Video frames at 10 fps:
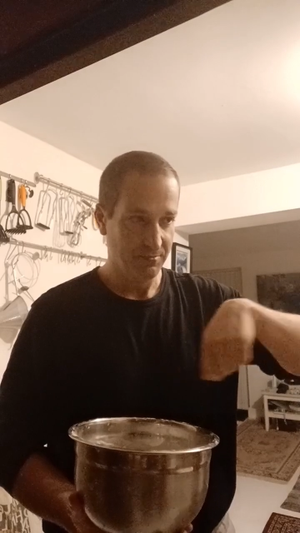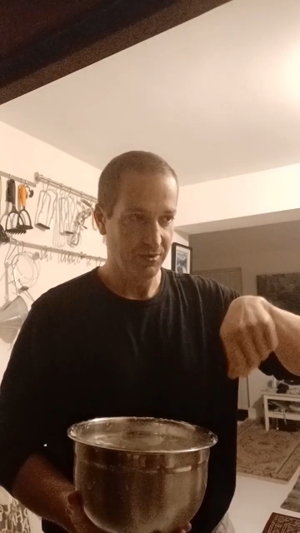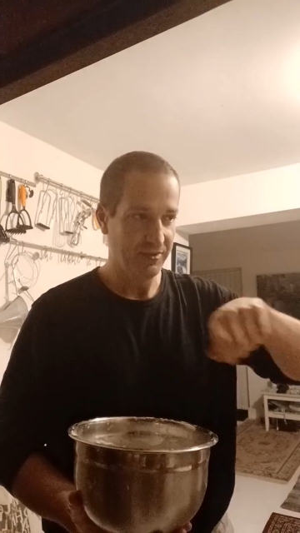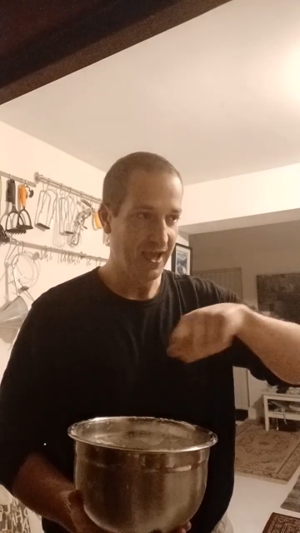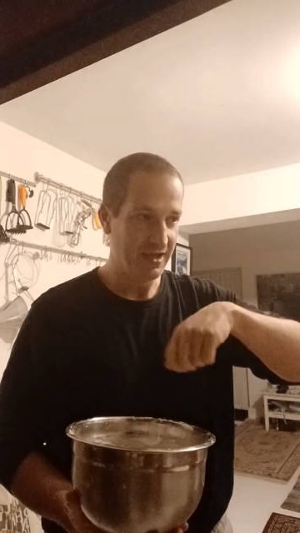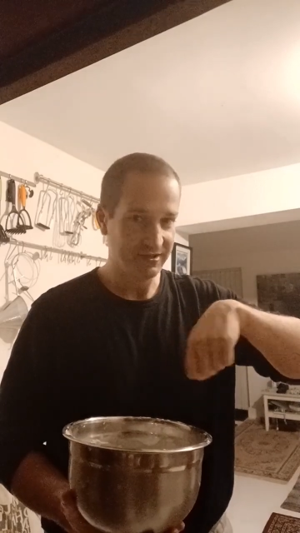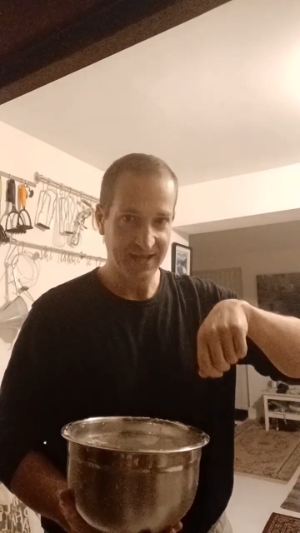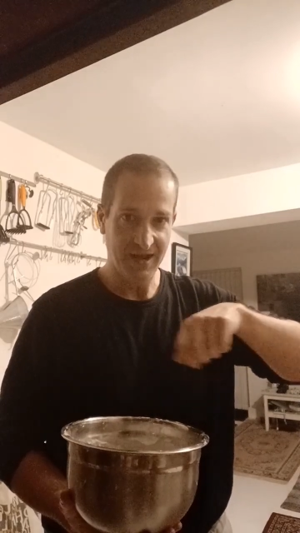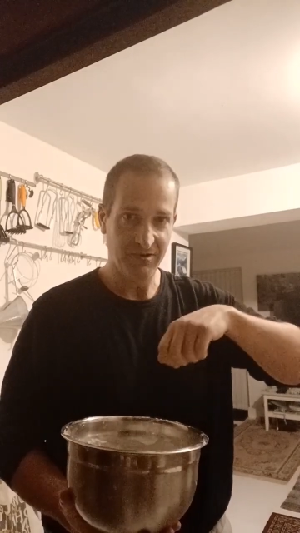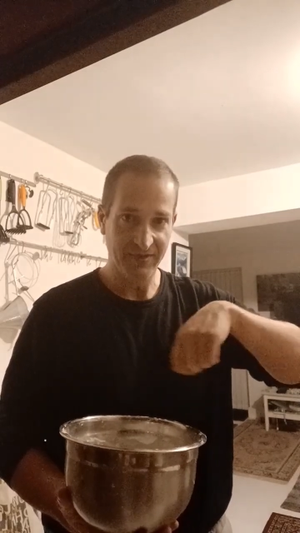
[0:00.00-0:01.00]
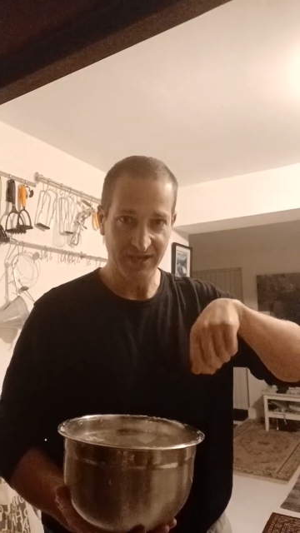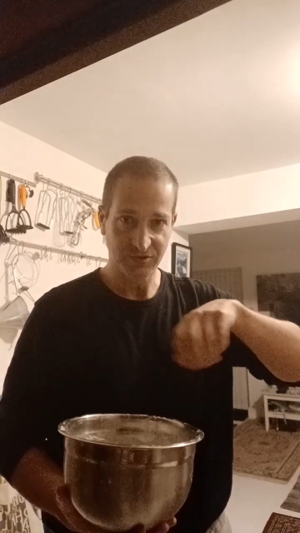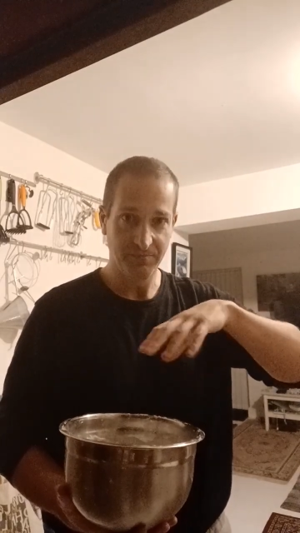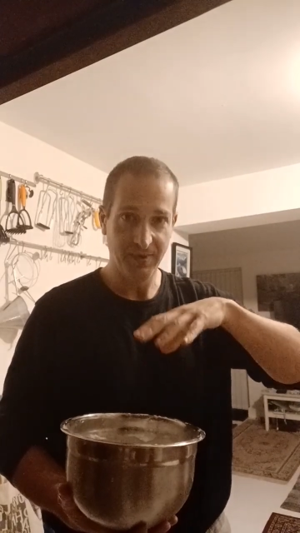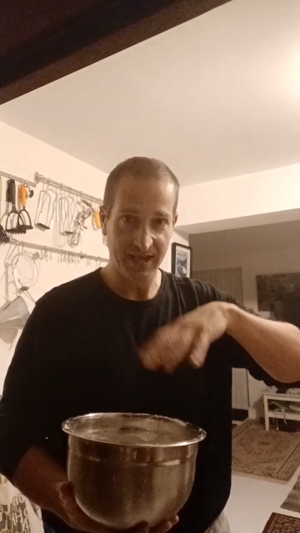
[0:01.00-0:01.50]
Put that down on the
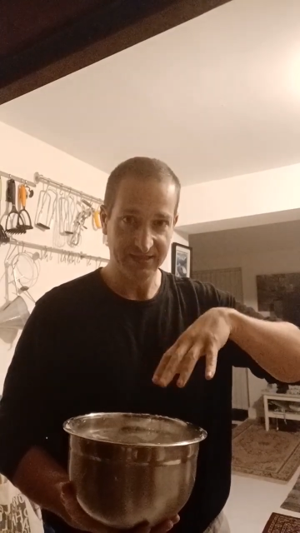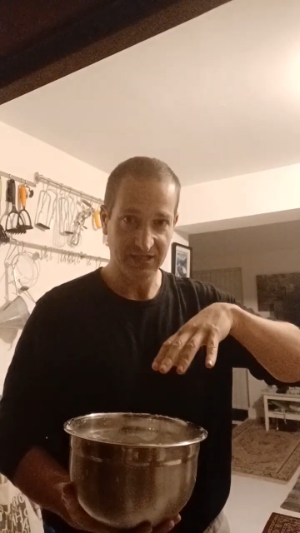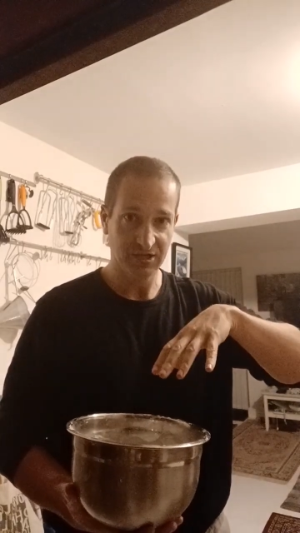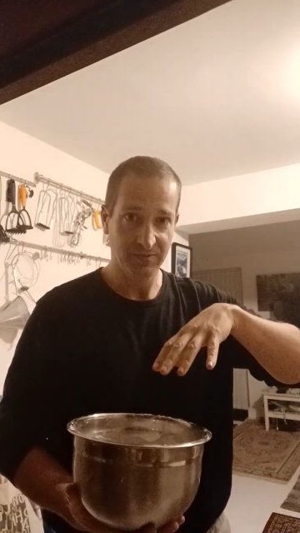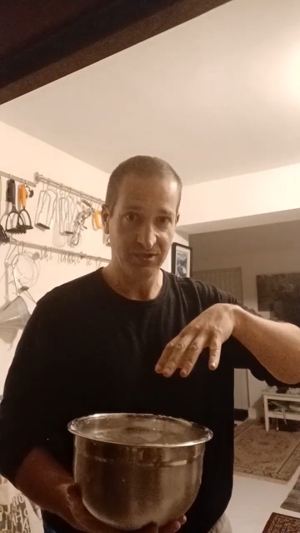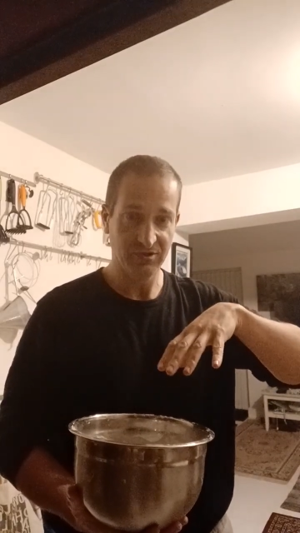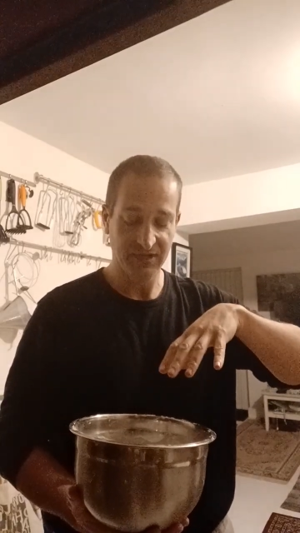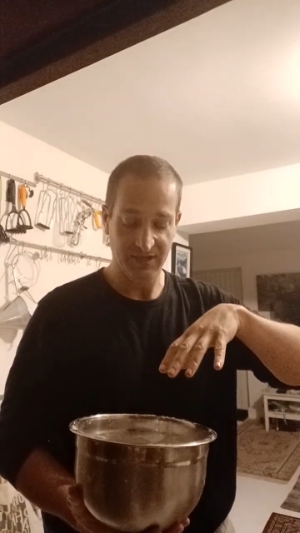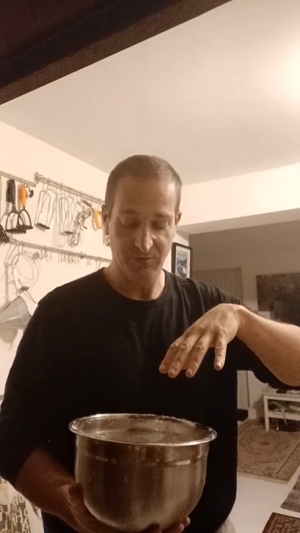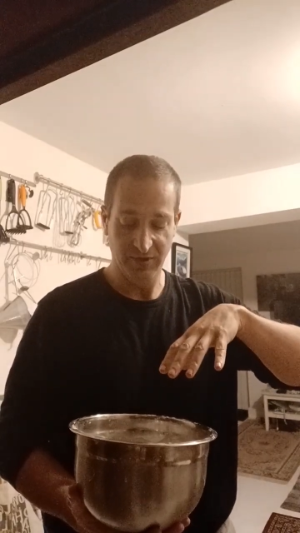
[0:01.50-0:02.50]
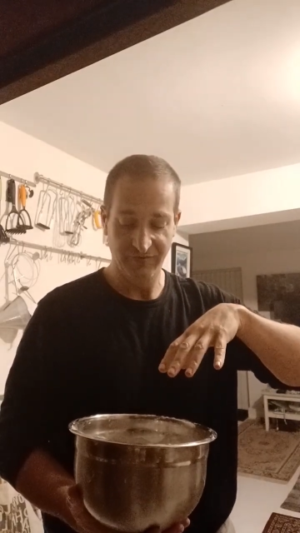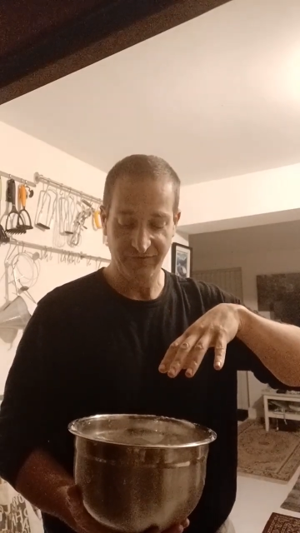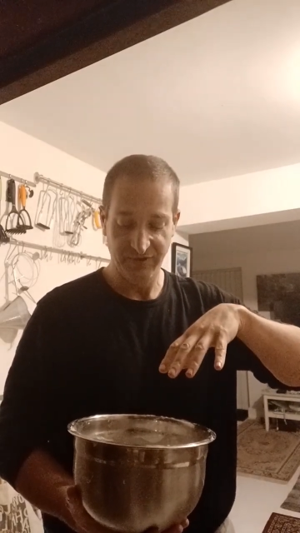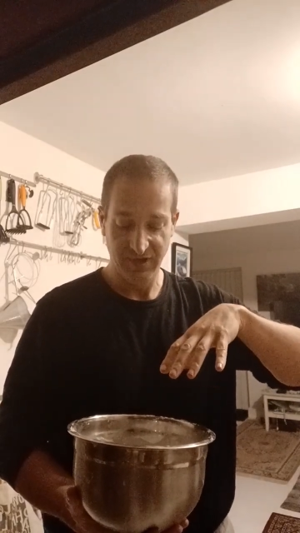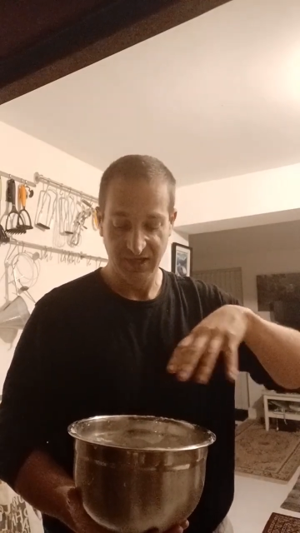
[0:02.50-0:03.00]
actual base that I'm going to be cooking with,